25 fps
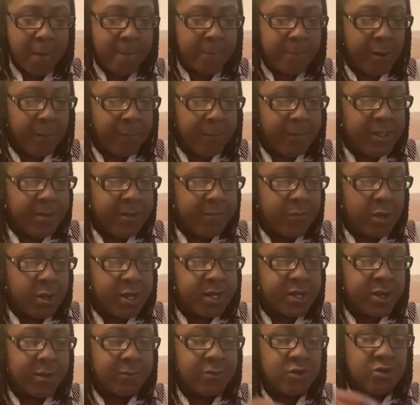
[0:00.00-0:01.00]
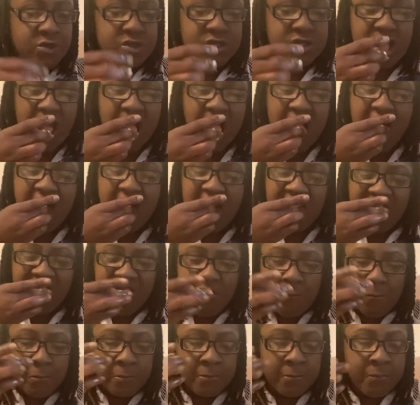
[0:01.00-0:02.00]
But people end up losing their dogs.
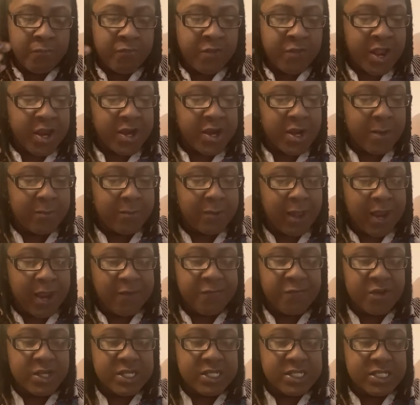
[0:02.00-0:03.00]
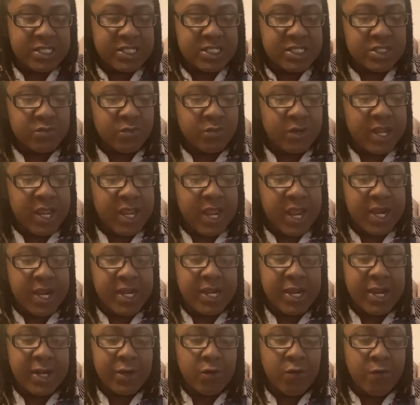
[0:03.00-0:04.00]
They end up like, for instance, when they had
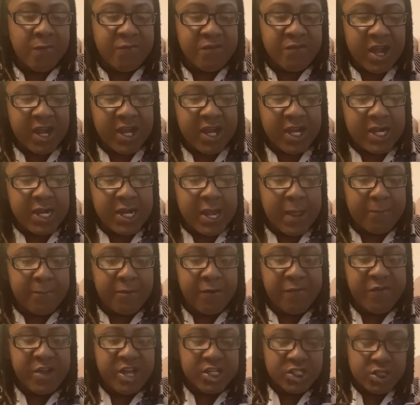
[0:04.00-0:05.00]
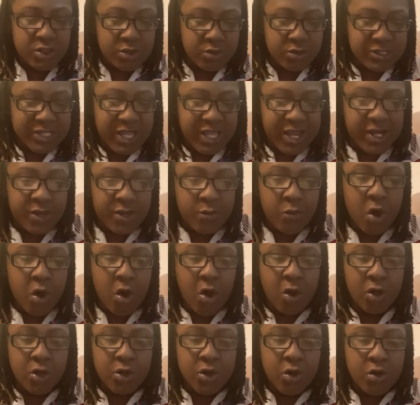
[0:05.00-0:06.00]
that little fight in that professional setting with
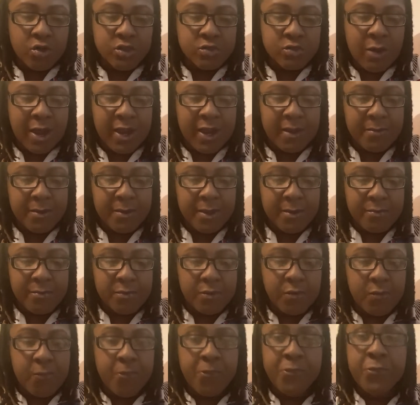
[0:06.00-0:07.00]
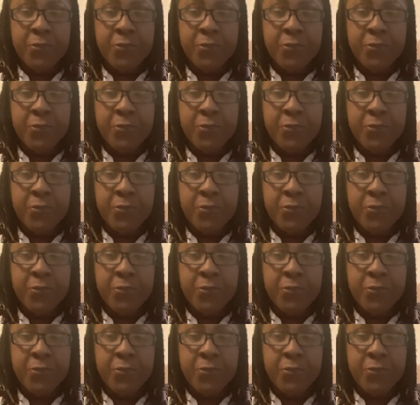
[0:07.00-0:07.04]
all of those white people.